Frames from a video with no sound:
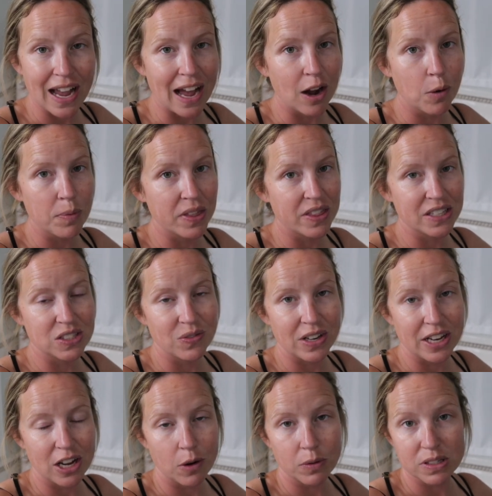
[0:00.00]
I hope that this
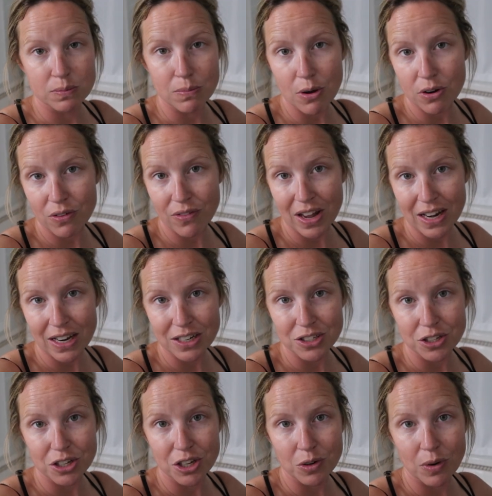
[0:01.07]
video was motivating
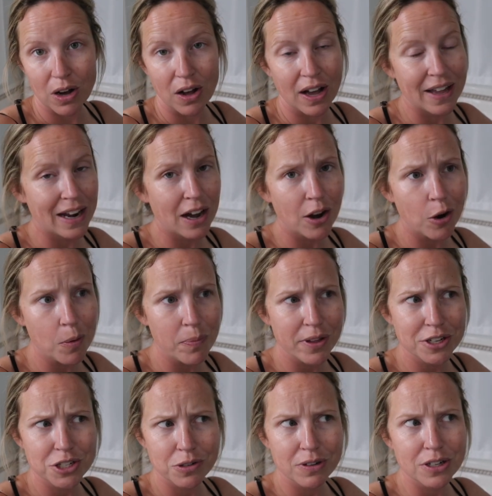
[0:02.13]
to you all, and I hope
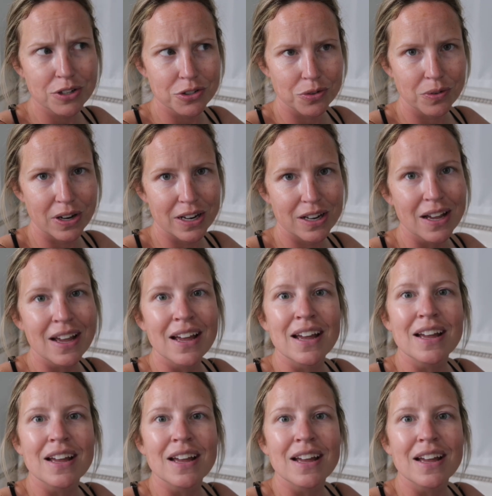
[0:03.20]
that you enjoyed